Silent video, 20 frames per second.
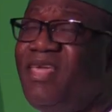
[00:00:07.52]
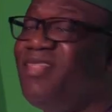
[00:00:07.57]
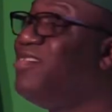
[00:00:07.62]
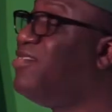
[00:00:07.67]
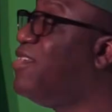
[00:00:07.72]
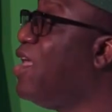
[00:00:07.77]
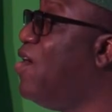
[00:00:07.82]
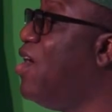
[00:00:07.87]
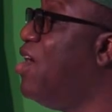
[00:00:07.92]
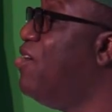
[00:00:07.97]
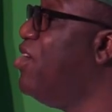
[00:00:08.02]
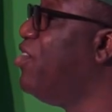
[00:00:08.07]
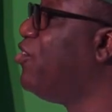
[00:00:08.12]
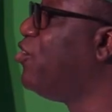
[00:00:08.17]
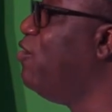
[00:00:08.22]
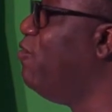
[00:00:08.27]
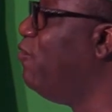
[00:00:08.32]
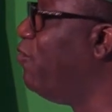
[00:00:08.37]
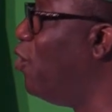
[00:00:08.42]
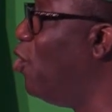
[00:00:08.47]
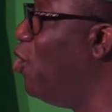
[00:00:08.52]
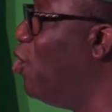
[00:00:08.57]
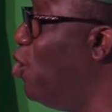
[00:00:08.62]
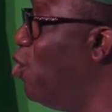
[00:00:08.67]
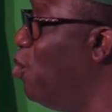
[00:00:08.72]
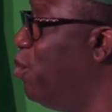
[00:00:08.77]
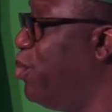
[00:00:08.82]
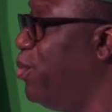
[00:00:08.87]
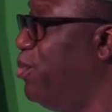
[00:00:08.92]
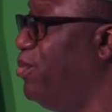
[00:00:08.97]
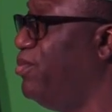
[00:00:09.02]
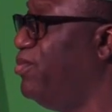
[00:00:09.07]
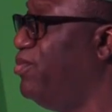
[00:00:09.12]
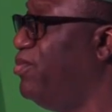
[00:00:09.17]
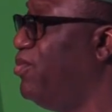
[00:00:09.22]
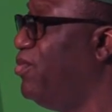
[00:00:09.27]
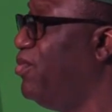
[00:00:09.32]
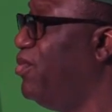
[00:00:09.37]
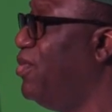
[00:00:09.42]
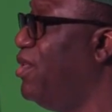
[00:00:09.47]
It is our reason for hope.
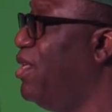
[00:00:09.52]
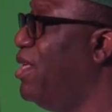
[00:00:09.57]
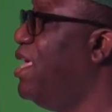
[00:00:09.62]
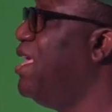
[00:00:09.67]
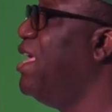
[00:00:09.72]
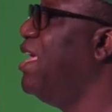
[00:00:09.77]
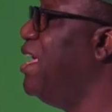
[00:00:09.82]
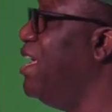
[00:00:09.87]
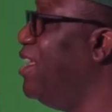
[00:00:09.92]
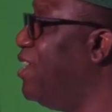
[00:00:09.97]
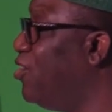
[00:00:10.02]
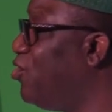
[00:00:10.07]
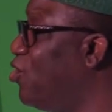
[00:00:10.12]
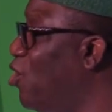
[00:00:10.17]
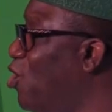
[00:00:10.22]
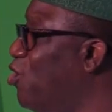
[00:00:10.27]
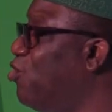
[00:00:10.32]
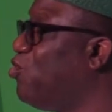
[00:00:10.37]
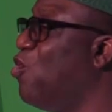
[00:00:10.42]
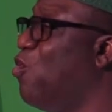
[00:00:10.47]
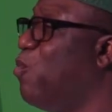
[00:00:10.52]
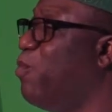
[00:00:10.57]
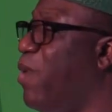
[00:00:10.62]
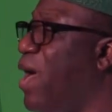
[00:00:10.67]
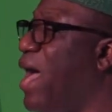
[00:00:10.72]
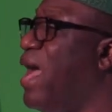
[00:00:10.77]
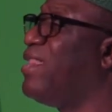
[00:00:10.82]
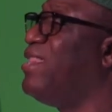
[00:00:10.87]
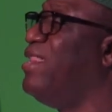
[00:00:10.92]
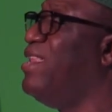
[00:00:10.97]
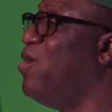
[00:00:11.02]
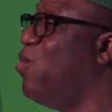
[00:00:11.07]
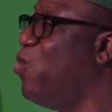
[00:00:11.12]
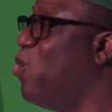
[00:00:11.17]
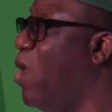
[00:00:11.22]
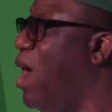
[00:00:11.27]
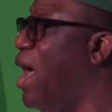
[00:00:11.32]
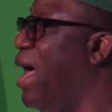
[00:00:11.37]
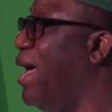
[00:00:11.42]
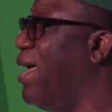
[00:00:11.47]
It is also partly
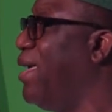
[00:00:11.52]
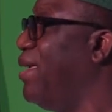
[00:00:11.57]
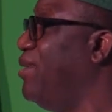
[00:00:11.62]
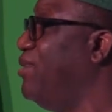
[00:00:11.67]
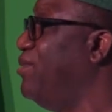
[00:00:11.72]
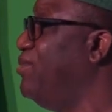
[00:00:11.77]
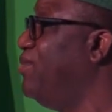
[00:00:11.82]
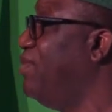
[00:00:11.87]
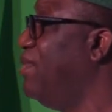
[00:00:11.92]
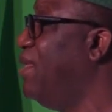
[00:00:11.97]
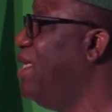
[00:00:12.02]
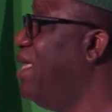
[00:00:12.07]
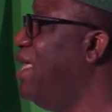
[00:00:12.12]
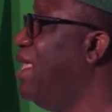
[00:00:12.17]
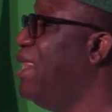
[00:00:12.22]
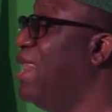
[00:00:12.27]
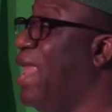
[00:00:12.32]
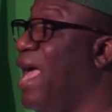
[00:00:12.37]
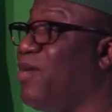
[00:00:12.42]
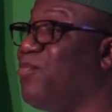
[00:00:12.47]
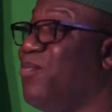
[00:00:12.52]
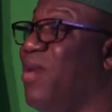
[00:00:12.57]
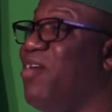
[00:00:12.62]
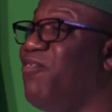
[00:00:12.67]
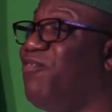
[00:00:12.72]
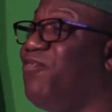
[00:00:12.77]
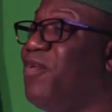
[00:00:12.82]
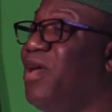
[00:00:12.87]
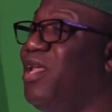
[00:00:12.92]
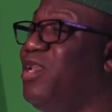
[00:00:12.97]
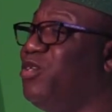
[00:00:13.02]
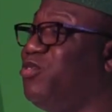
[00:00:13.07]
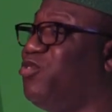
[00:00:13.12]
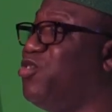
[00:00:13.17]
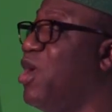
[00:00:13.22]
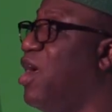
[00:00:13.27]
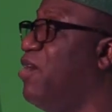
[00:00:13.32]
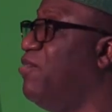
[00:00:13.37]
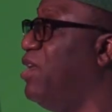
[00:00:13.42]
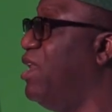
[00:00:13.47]
why, like my fellow
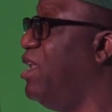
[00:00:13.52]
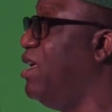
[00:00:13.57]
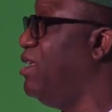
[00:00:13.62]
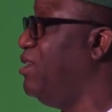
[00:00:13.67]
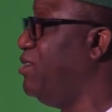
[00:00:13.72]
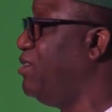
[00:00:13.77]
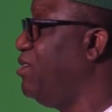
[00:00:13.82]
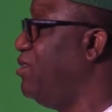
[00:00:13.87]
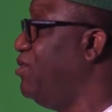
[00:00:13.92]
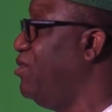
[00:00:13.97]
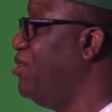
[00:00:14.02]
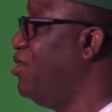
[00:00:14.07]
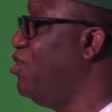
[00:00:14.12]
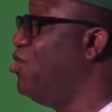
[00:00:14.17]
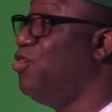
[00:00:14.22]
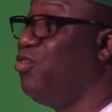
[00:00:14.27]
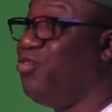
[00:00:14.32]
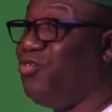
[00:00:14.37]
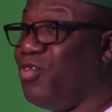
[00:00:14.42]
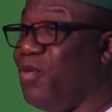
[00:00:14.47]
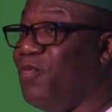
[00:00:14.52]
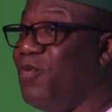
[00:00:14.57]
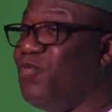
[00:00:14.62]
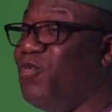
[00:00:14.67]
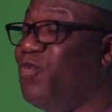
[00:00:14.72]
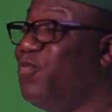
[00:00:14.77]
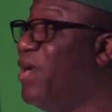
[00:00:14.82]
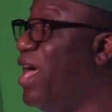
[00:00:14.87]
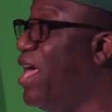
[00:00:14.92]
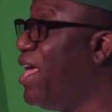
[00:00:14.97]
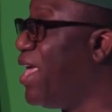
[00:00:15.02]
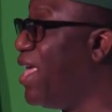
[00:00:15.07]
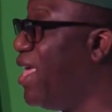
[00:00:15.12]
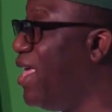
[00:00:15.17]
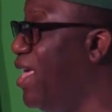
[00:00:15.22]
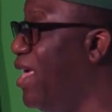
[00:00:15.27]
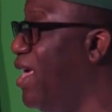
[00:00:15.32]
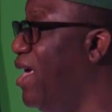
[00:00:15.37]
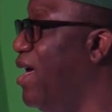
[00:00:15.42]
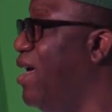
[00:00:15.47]
travelers, some of whom are
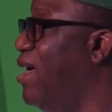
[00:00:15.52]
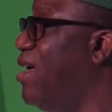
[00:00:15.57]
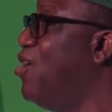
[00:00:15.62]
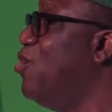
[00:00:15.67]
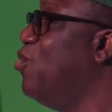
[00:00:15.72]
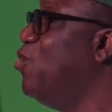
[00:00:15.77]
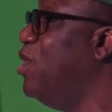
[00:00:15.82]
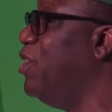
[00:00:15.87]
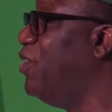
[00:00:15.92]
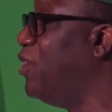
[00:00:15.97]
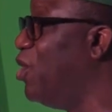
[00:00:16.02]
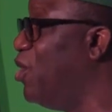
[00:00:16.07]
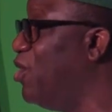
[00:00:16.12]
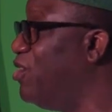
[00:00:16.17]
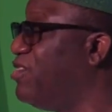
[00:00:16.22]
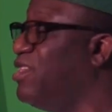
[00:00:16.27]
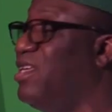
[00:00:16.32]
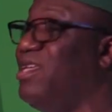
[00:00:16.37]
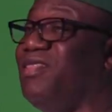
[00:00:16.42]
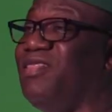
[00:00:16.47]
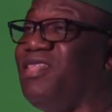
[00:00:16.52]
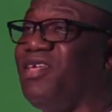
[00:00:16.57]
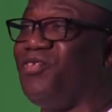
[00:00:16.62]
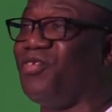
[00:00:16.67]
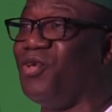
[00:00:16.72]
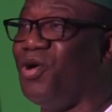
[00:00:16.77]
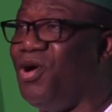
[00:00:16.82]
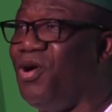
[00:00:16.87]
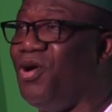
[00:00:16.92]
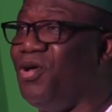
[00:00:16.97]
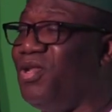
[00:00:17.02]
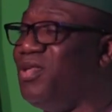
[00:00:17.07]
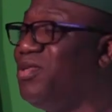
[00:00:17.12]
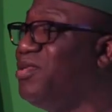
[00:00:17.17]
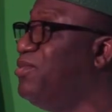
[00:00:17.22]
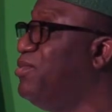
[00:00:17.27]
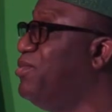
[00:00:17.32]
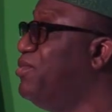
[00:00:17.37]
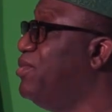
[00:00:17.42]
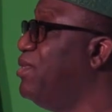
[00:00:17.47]
here with us in this
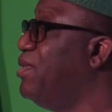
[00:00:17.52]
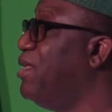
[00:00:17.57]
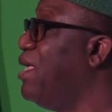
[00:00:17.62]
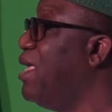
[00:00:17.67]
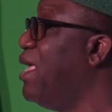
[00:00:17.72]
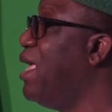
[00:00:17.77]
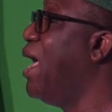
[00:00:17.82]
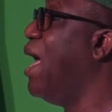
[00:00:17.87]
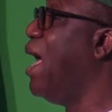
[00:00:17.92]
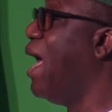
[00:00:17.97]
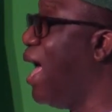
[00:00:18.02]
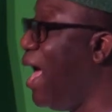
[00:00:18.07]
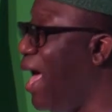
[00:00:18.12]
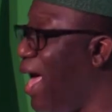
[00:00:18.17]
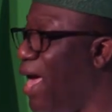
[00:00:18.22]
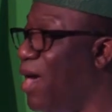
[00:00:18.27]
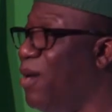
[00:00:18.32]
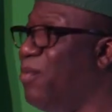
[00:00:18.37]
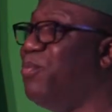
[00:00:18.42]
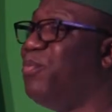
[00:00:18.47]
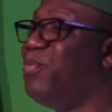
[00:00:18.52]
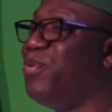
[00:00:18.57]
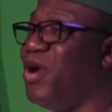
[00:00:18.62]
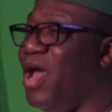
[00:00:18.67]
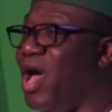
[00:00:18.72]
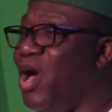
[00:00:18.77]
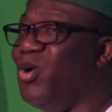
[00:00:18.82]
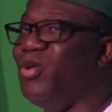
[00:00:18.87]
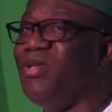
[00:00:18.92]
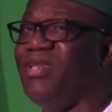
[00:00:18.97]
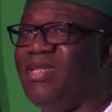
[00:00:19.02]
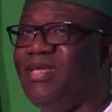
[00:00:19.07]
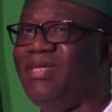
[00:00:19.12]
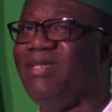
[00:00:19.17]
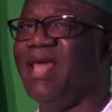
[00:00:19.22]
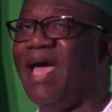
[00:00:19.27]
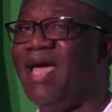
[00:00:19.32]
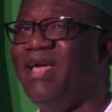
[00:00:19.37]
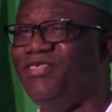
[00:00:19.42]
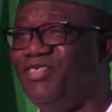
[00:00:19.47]
hall, I am proudly
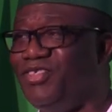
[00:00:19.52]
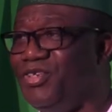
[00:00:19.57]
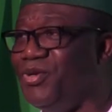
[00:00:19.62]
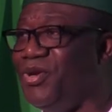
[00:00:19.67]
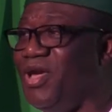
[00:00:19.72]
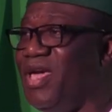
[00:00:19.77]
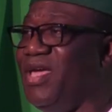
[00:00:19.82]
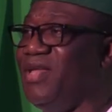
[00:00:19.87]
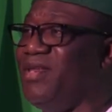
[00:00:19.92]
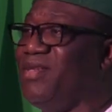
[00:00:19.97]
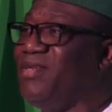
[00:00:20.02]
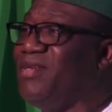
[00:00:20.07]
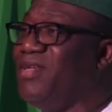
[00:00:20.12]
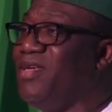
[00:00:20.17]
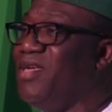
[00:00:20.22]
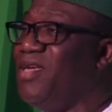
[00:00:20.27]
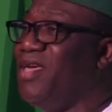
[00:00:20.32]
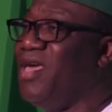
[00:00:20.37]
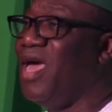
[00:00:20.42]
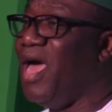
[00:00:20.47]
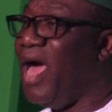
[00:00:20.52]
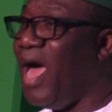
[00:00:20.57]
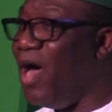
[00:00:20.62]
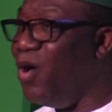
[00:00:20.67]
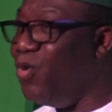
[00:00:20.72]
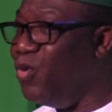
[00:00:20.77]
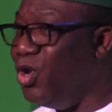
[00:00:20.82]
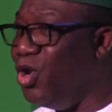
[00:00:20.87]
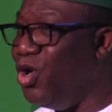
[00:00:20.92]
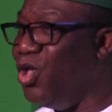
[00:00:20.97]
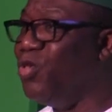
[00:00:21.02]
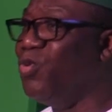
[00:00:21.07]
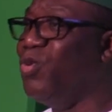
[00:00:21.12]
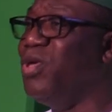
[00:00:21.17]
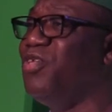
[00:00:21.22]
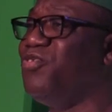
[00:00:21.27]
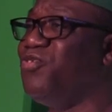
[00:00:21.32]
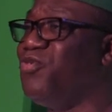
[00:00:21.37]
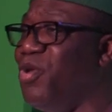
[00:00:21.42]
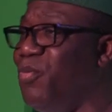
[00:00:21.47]
Nigerian and will
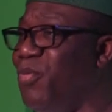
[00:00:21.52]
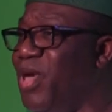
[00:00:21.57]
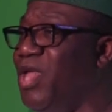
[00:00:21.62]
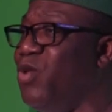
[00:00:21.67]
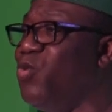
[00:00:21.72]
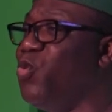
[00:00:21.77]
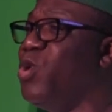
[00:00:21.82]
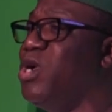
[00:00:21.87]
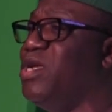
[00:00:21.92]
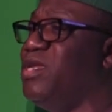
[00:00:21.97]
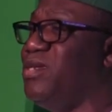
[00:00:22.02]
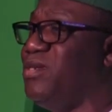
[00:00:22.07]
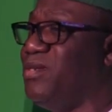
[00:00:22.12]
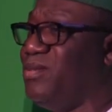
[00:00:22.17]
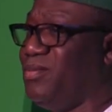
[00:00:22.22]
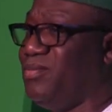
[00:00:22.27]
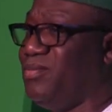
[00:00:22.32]
always remain one.